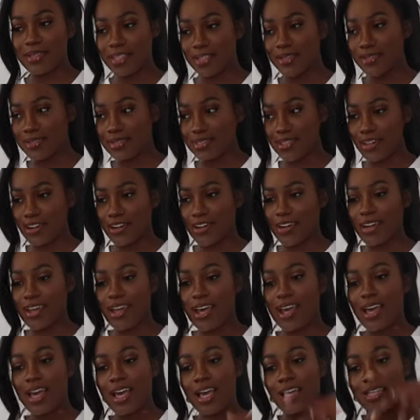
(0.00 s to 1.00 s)
heels on,
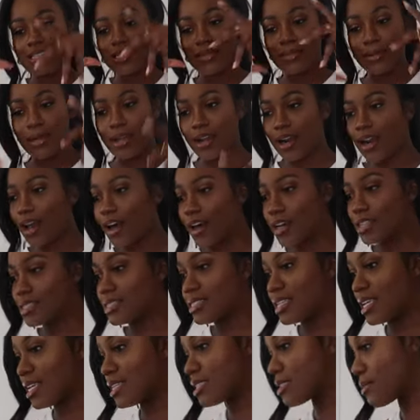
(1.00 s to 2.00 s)
some
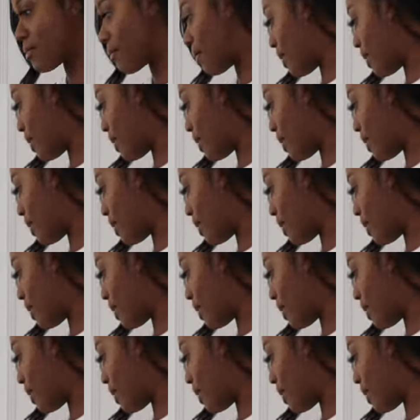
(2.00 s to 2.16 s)
glasses,